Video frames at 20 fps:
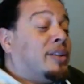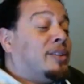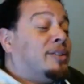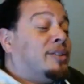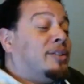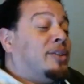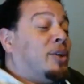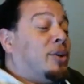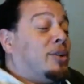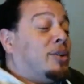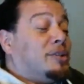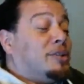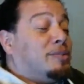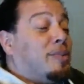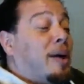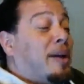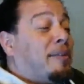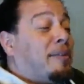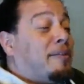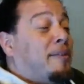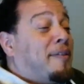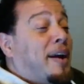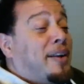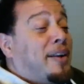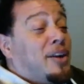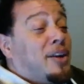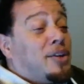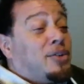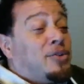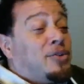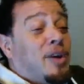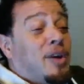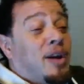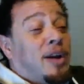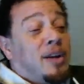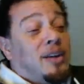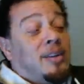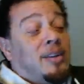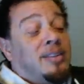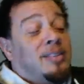Does modifying your
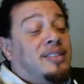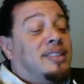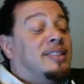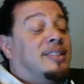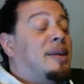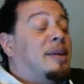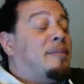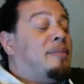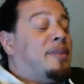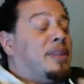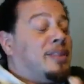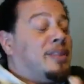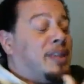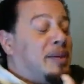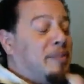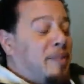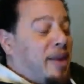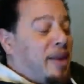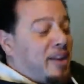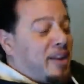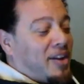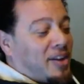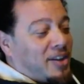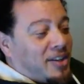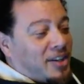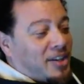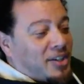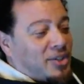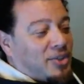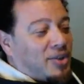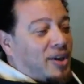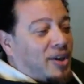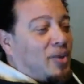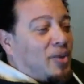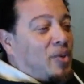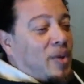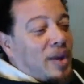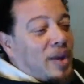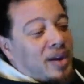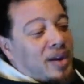truck, does that make your truck
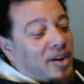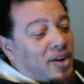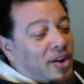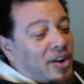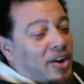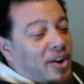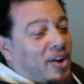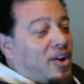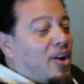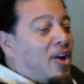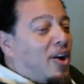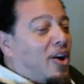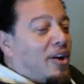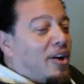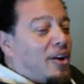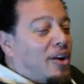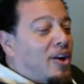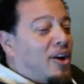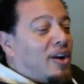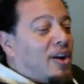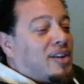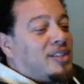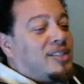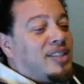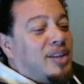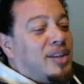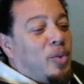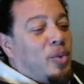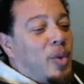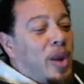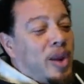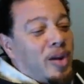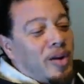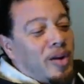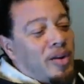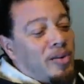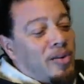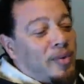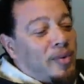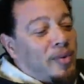weaker, or your car, your RC
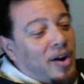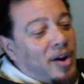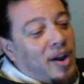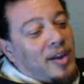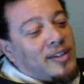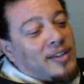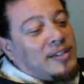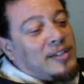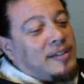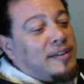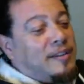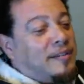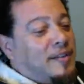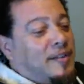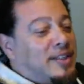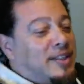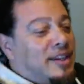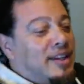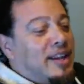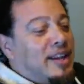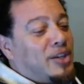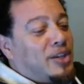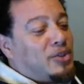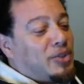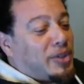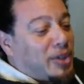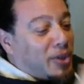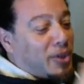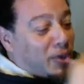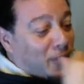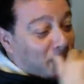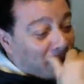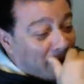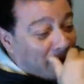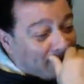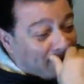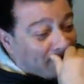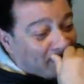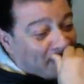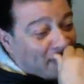weaker, regardless of if it's electric or
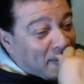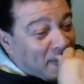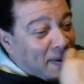whatever?